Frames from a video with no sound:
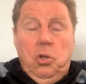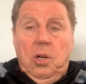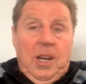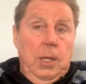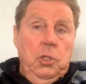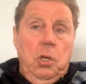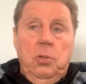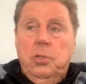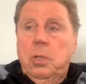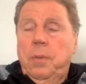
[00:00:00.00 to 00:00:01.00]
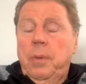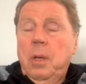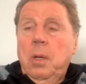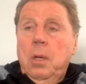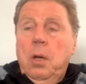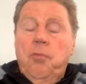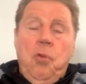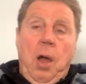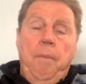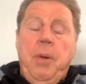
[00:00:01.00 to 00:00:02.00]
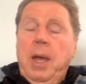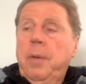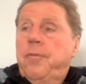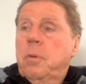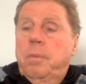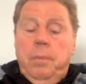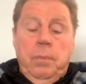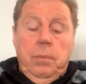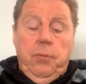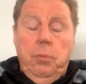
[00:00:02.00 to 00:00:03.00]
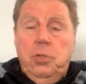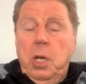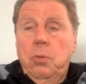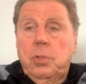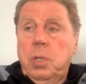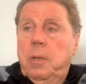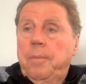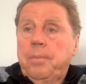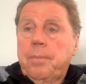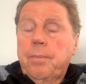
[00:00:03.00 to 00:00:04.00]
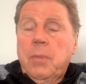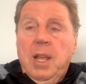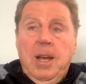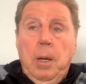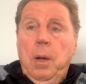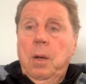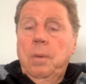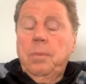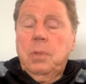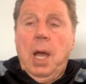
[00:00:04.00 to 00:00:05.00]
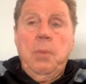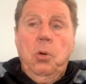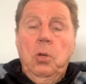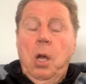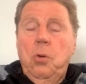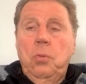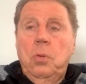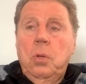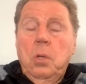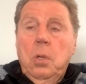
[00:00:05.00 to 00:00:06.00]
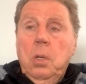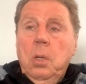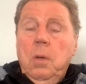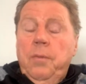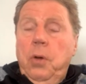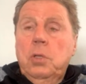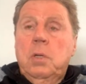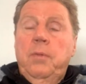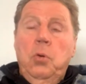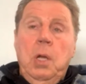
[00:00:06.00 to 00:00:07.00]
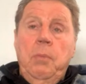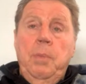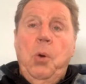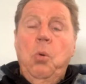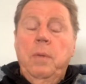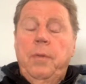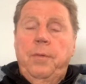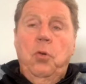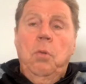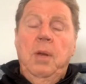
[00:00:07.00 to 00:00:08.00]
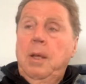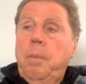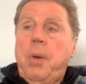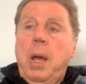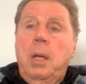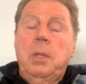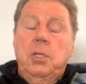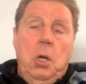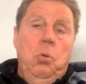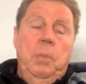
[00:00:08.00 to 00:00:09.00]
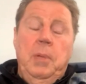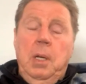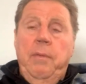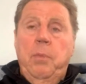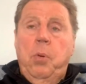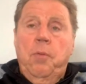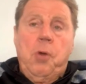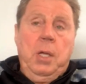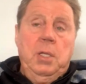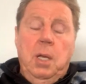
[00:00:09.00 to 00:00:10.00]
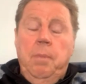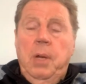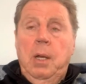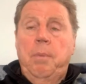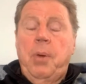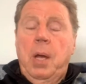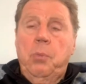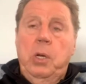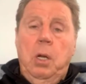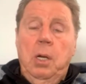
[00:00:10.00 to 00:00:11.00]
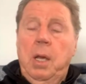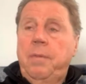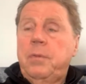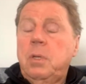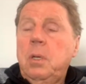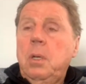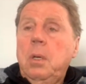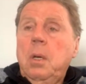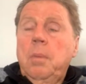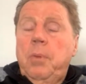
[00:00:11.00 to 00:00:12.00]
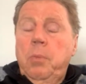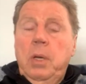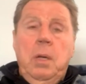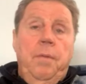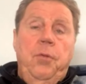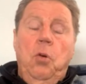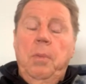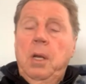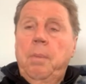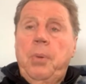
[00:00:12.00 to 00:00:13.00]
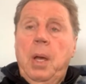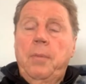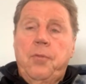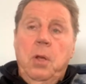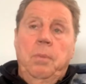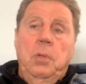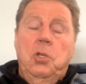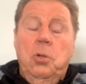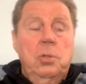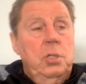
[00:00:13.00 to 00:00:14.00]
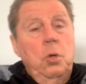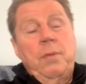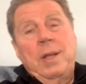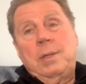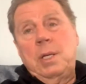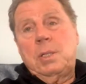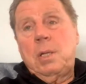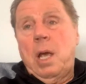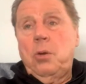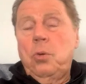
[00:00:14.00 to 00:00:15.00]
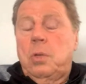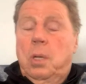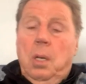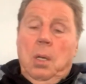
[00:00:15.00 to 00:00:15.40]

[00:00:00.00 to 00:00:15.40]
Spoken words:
I took Glenn Johnson at right back from Chelsea. Came on loan first of all, and then we bought him for £4 million. They sold him to Liverpool for £18 million when I left, but we give £4 million for him. We took Sylvain Distin, who